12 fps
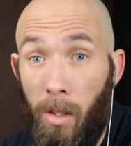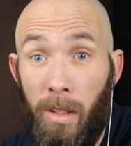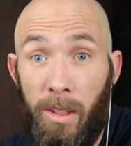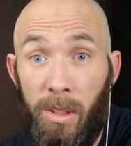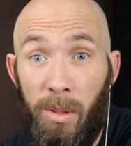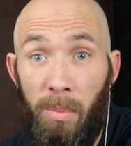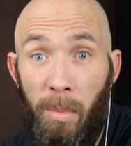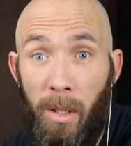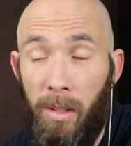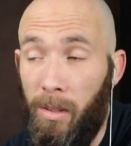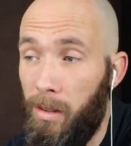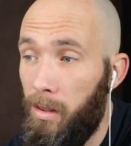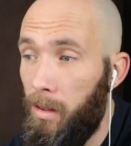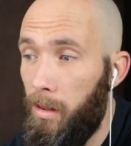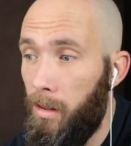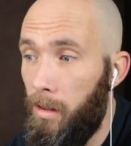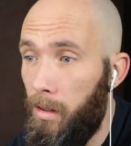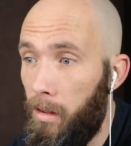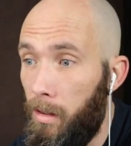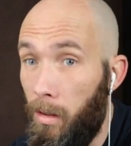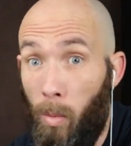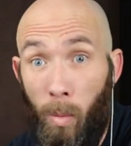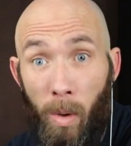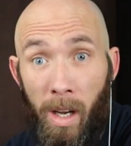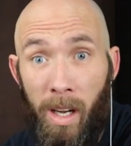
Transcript: I started to feel better.